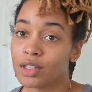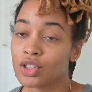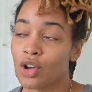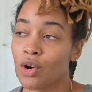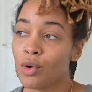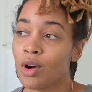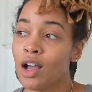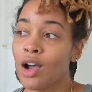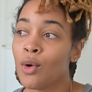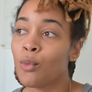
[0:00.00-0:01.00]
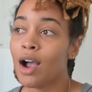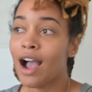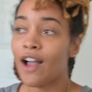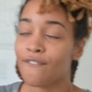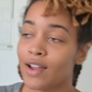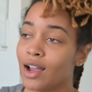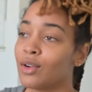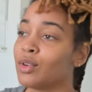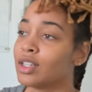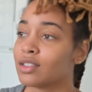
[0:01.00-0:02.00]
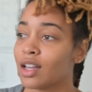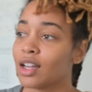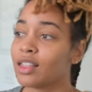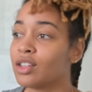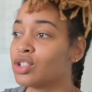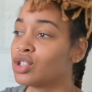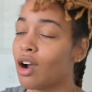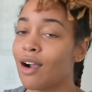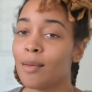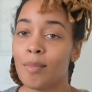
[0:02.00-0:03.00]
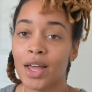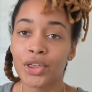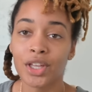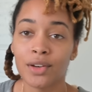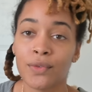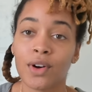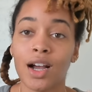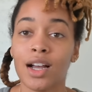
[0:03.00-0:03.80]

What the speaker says: So what I found is like the star method for